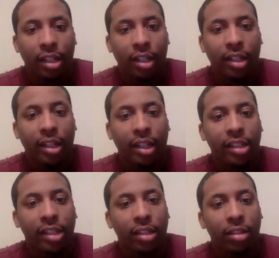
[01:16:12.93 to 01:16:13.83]
I like K
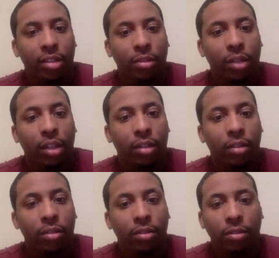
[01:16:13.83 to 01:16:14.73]
Stills as well.